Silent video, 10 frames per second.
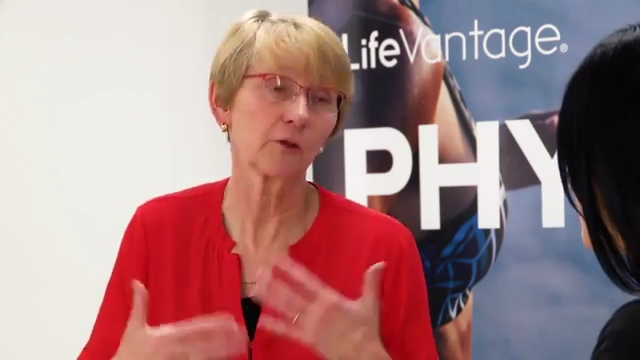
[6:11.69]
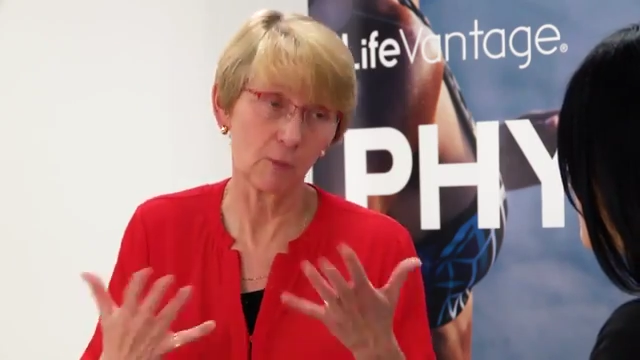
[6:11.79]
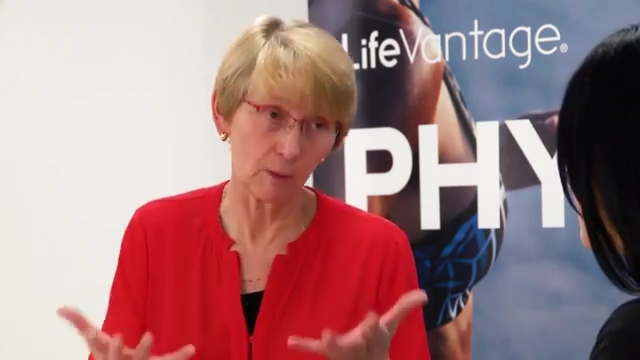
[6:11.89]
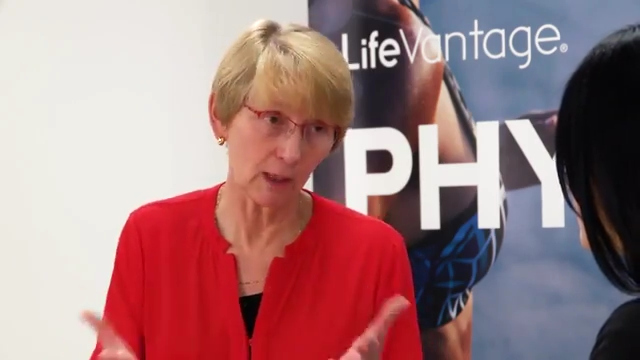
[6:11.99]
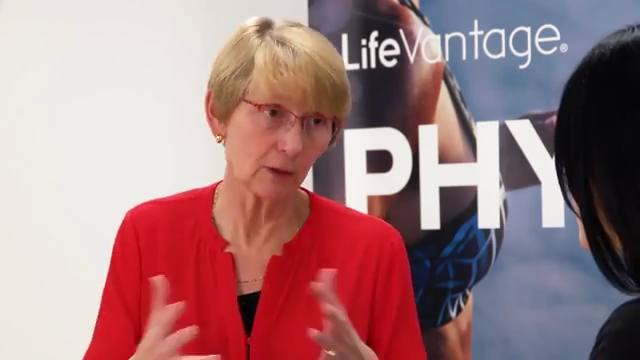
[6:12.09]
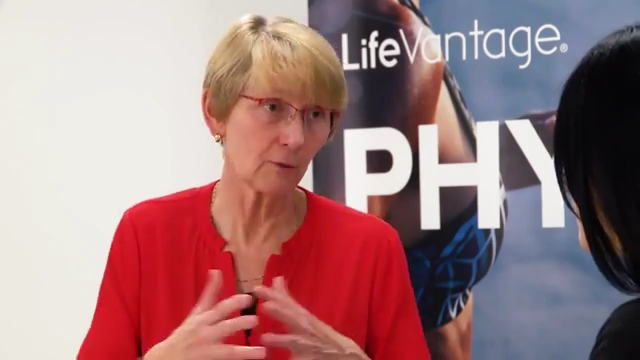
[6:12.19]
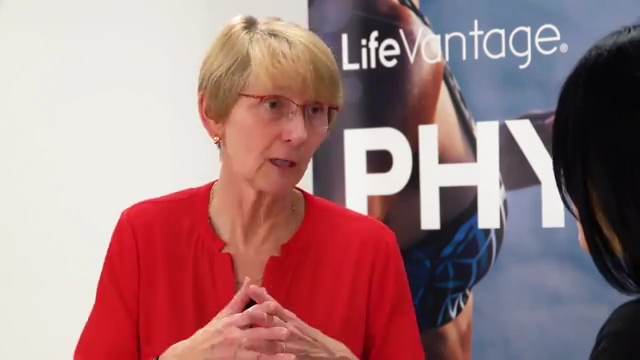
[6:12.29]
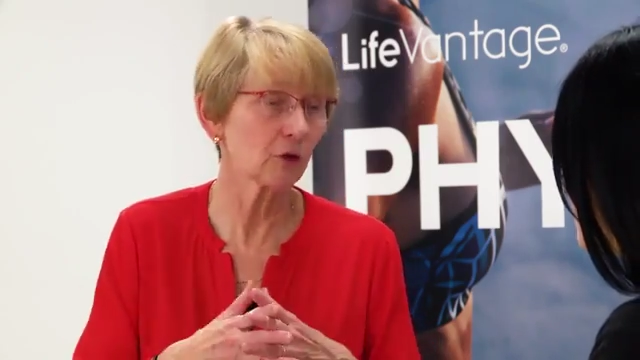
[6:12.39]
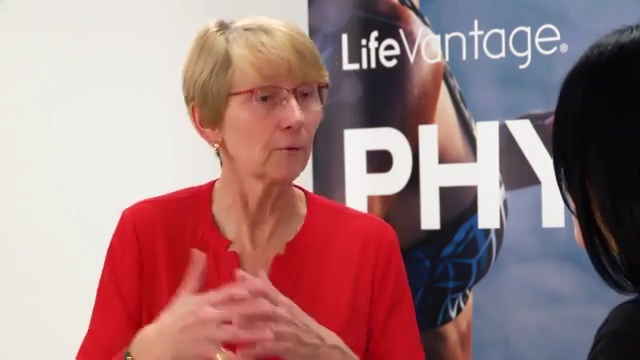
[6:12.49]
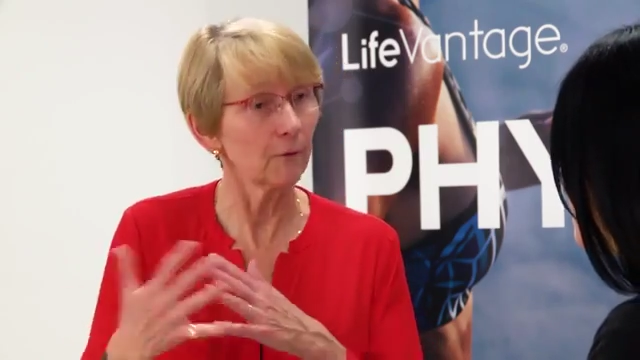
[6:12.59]
So we wanted to
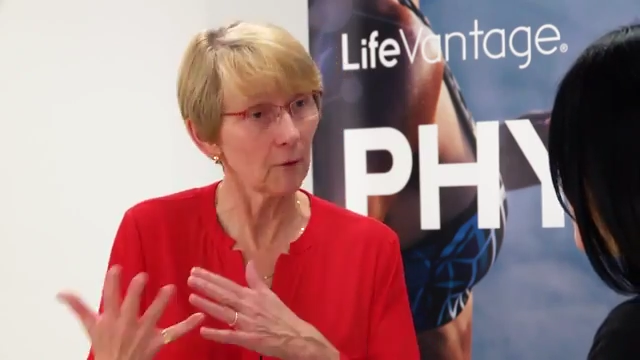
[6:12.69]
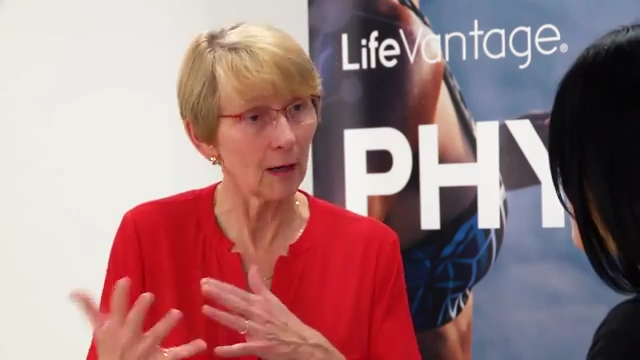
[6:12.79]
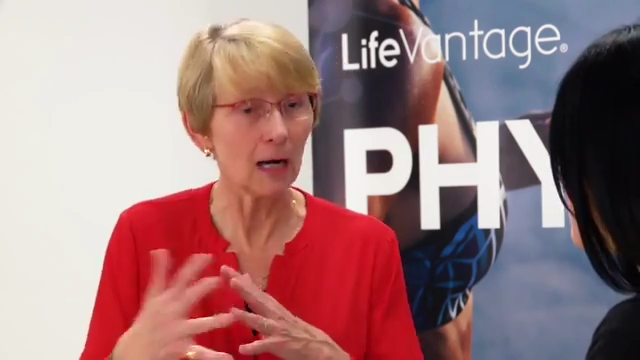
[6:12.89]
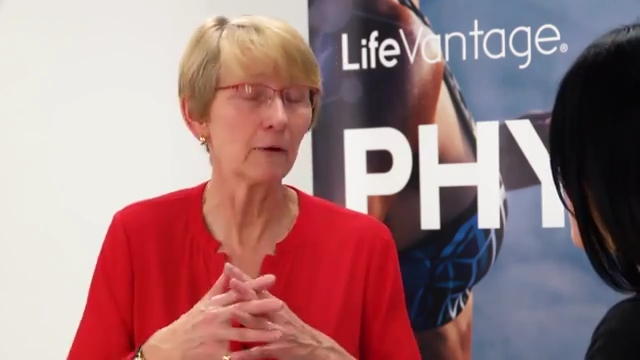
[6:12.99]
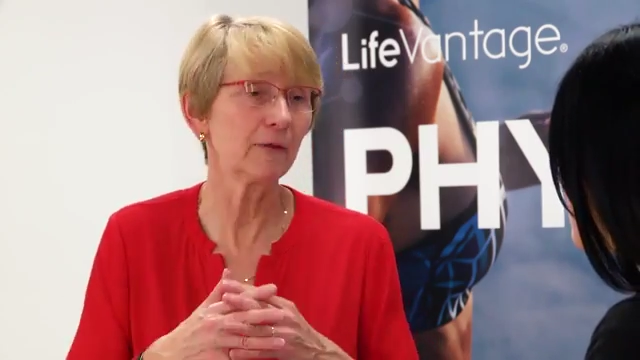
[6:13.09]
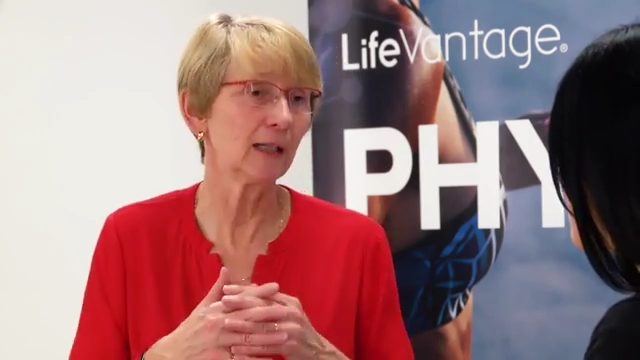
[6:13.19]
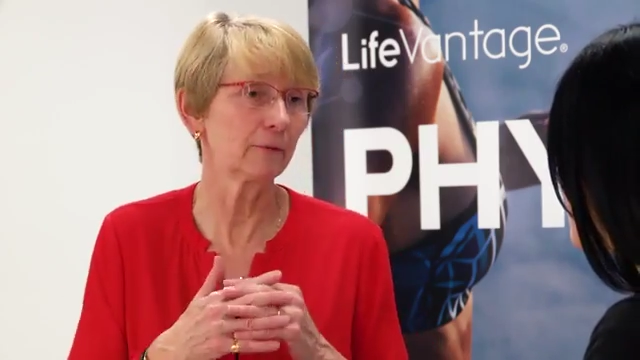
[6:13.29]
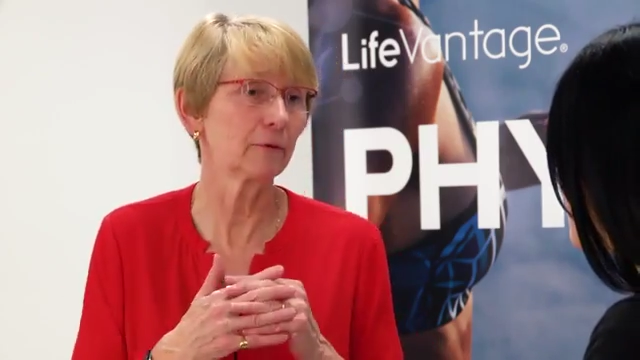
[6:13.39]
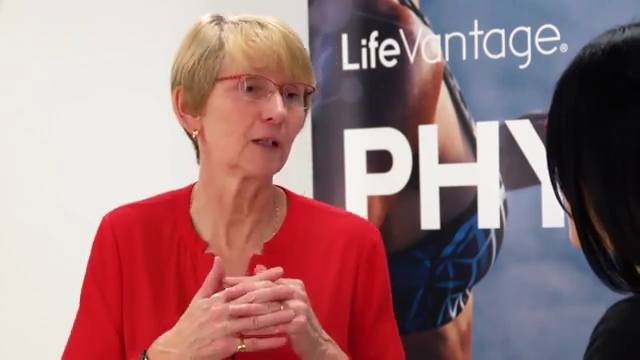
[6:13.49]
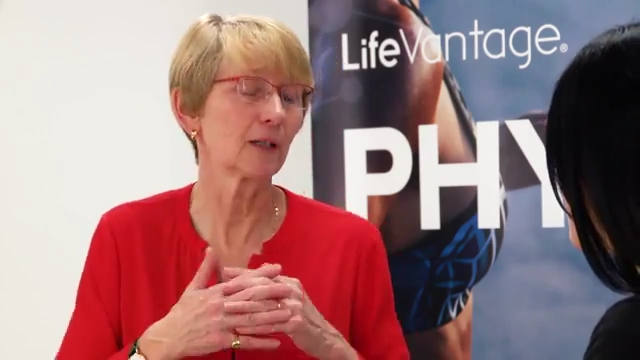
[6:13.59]
make sure for our
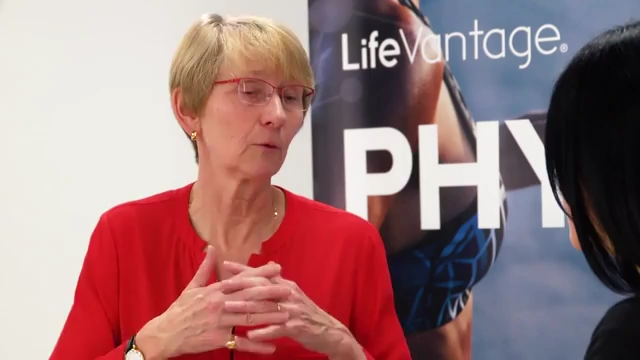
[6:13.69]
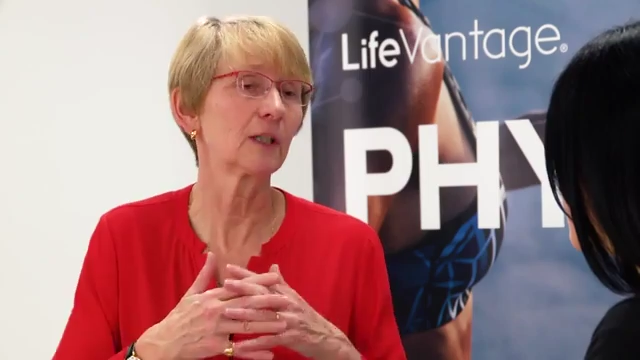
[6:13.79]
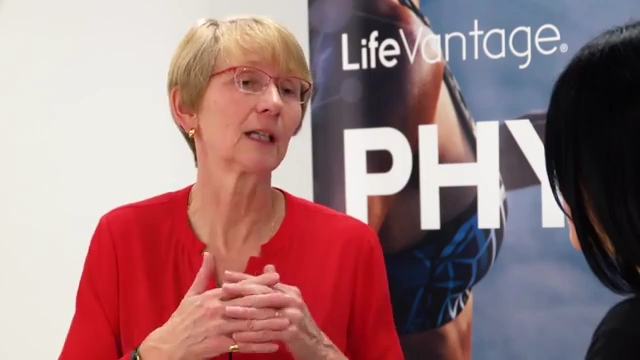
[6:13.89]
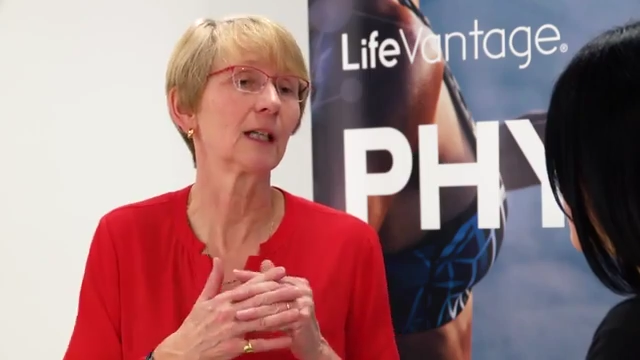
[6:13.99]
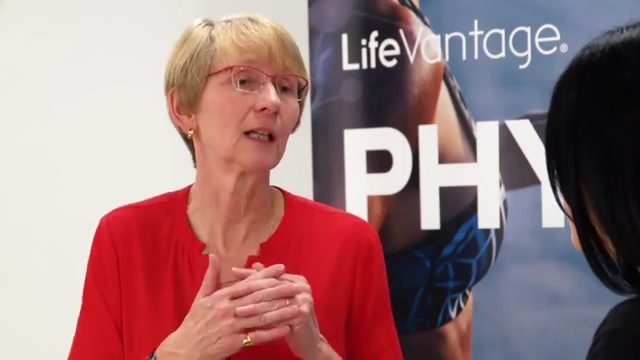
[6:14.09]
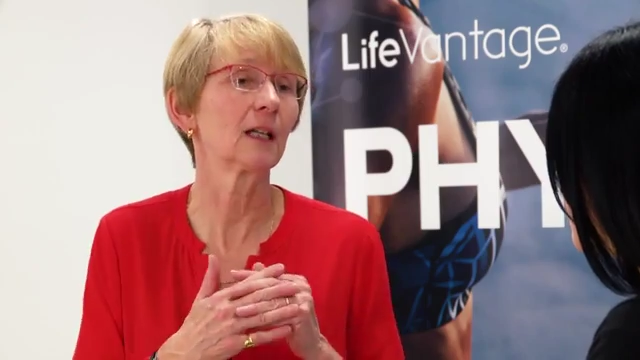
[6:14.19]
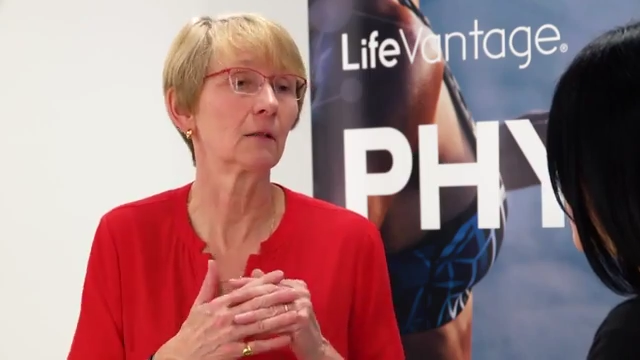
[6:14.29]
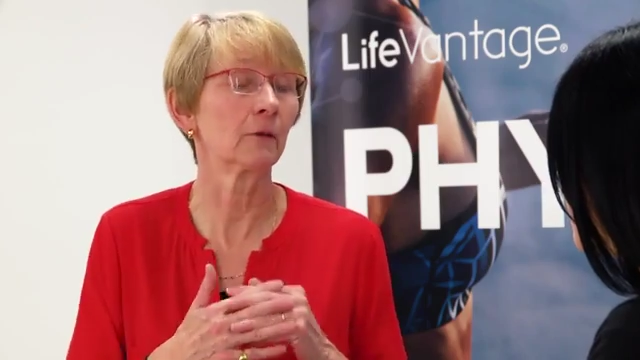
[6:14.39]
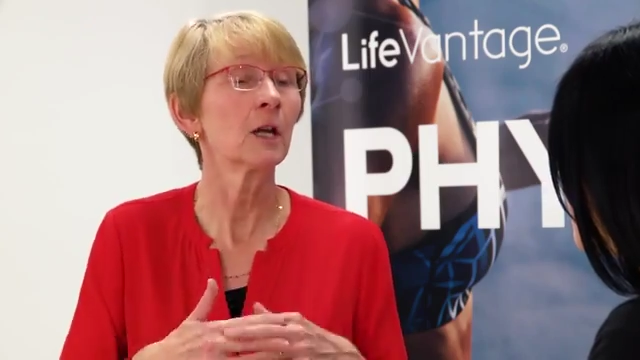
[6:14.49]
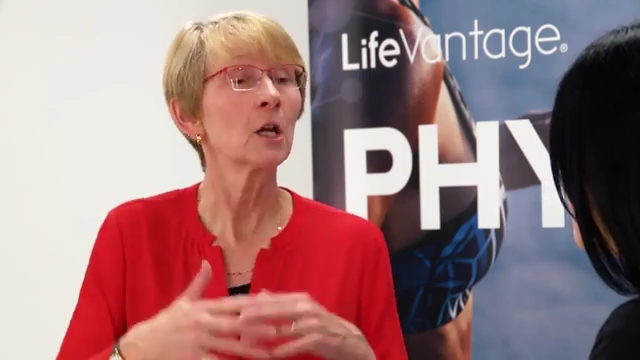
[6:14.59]
vegan friends they were taken
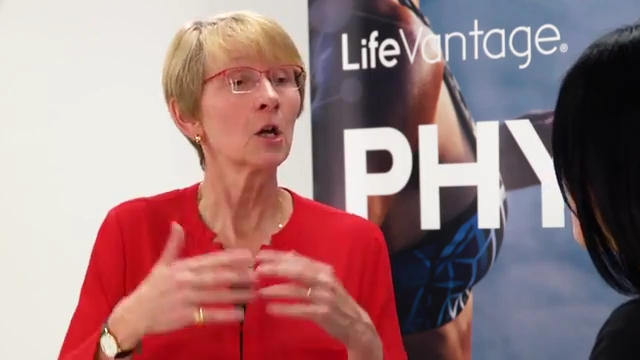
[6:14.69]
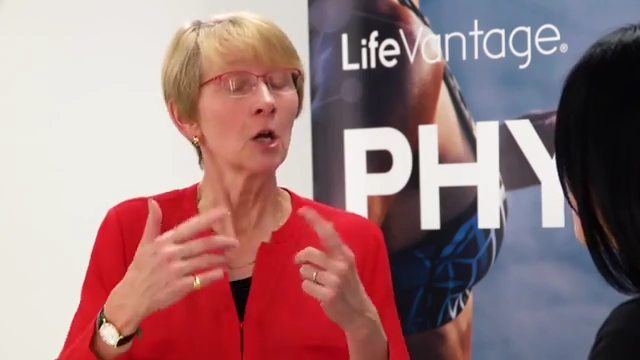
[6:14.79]
care of.